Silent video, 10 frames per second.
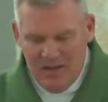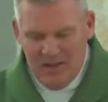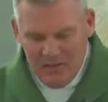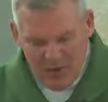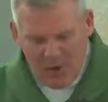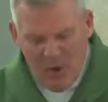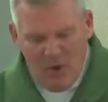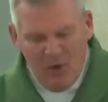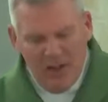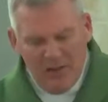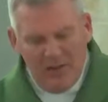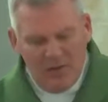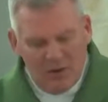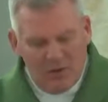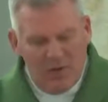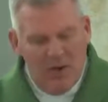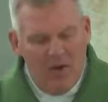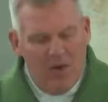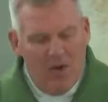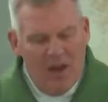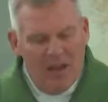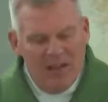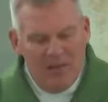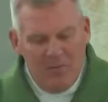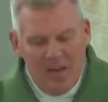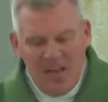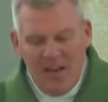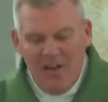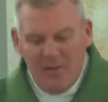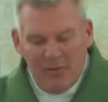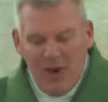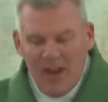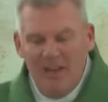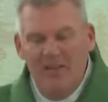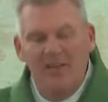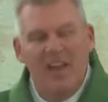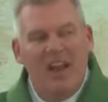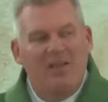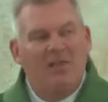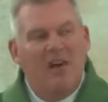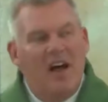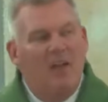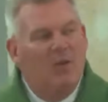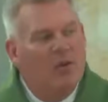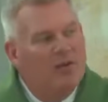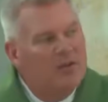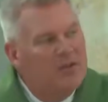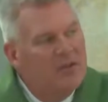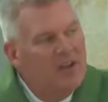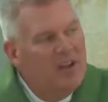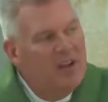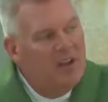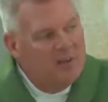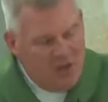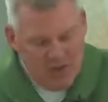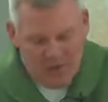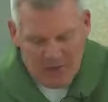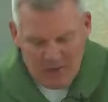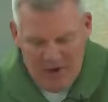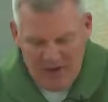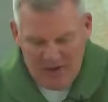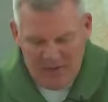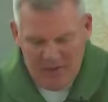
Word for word: The goal is to grow to be friends and followers of Jesus Christ.